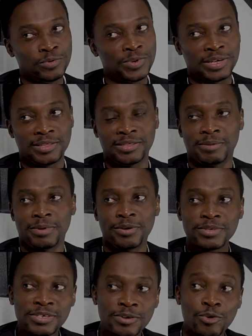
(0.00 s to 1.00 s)
do anything
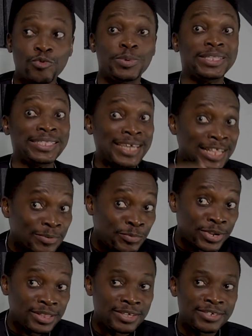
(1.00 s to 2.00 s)
about it, or will
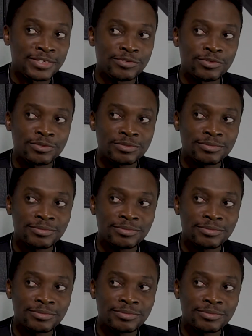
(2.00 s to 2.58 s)
deliberately still?